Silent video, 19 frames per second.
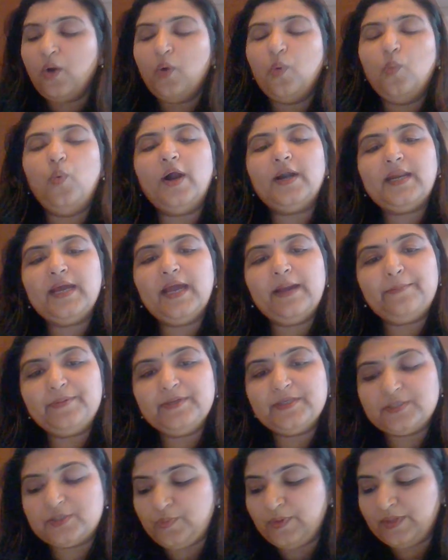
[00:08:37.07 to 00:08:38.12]
What
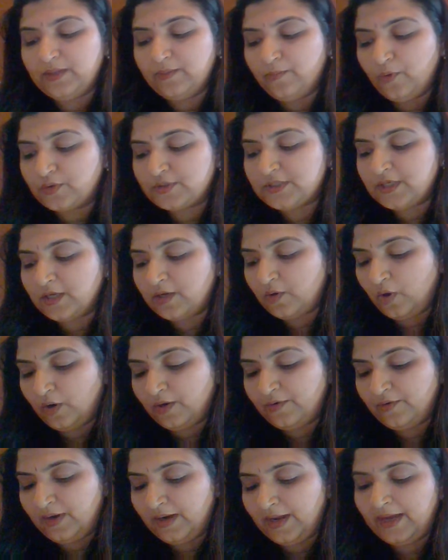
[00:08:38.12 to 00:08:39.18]
happens when the books are not
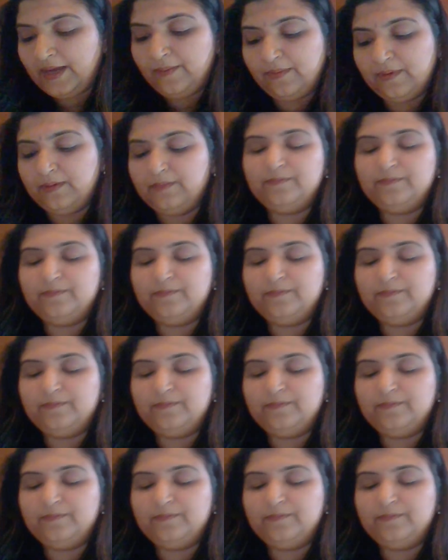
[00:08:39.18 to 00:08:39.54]
reliable?